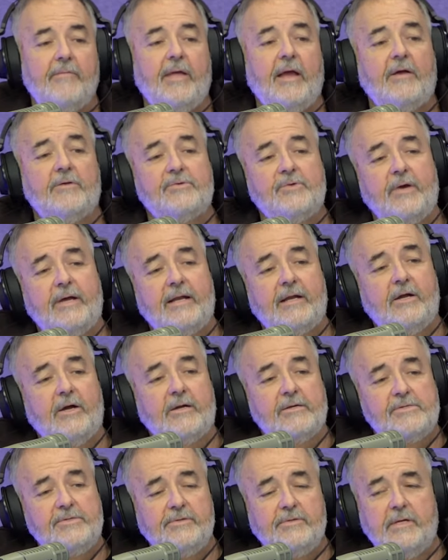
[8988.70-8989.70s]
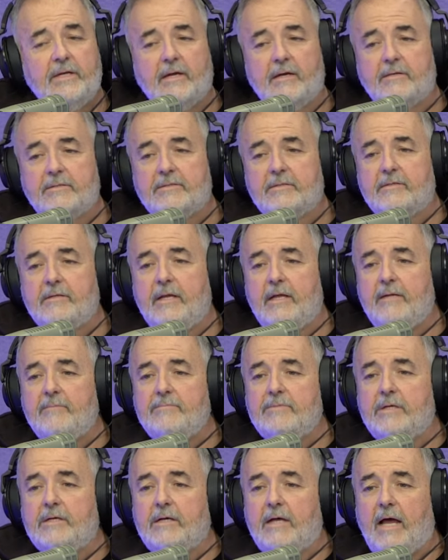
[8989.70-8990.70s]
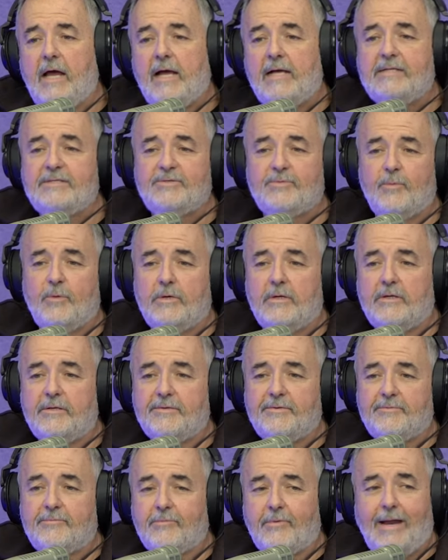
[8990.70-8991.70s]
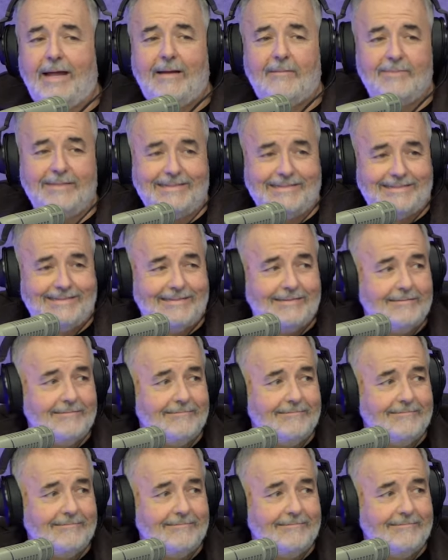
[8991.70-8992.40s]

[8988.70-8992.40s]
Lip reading: They also had a cartoon character named Oswald Rabbit.